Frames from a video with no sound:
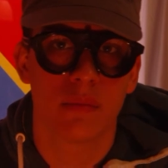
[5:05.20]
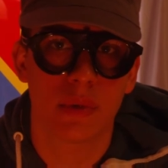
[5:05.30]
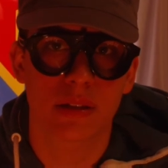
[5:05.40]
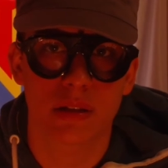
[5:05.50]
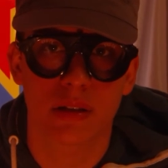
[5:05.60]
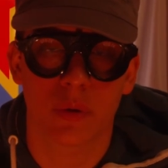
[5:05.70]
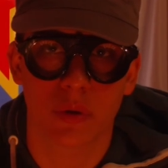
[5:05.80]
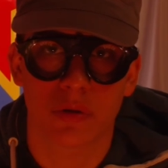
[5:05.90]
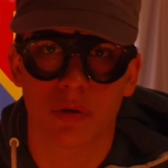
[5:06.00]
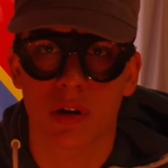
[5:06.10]
Basically, they
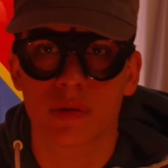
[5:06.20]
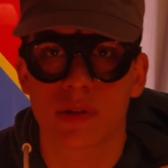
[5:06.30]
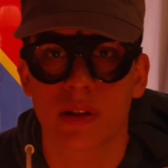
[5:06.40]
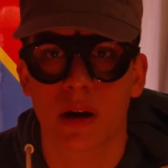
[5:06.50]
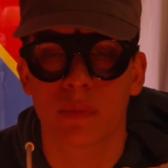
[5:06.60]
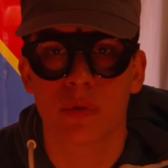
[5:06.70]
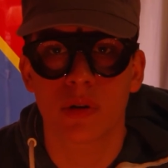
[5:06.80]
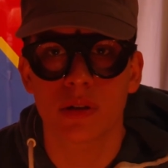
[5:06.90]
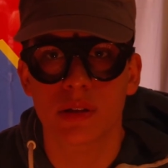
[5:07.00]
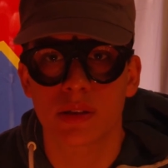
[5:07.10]
want to close their
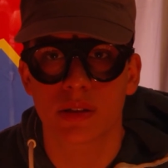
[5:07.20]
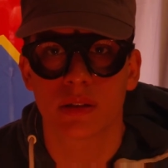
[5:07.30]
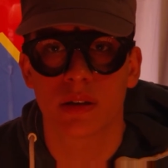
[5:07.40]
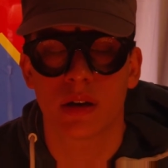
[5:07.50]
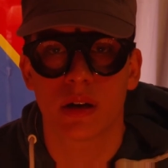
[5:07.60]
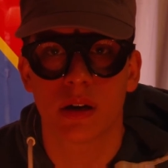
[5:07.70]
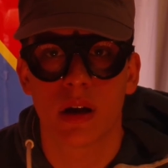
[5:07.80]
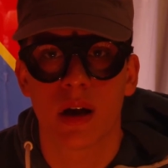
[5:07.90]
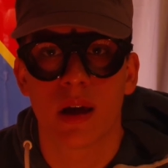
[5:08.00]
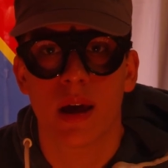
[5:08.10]
borders
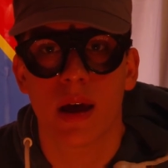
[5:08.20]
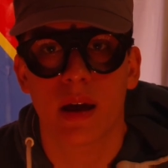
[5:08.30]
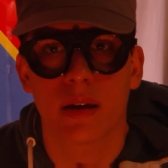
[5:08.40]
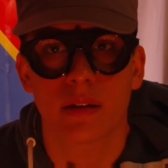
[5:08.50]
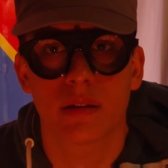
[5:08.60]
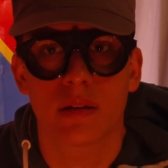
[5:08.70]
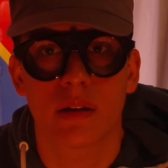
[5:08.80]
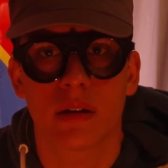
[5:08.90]
and